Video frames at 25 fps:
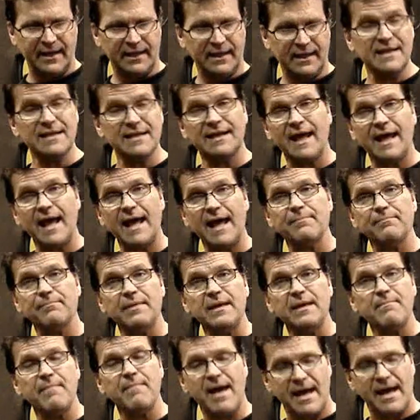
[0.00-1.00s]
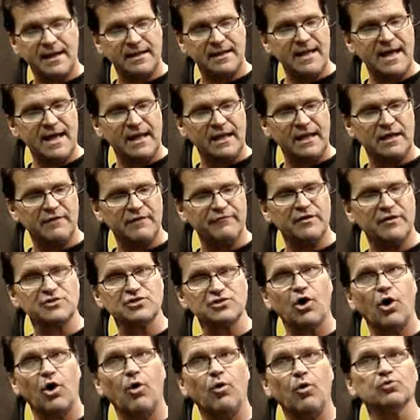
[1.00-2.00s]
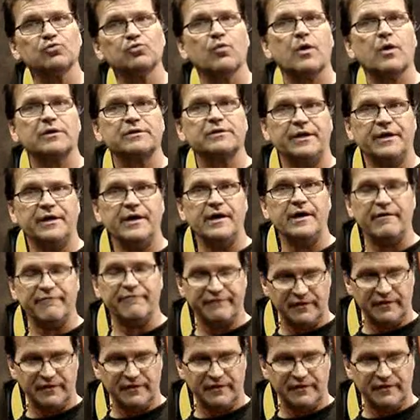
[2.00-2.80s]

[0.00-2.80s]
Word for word: It can be magnetic if it's cold worked enough.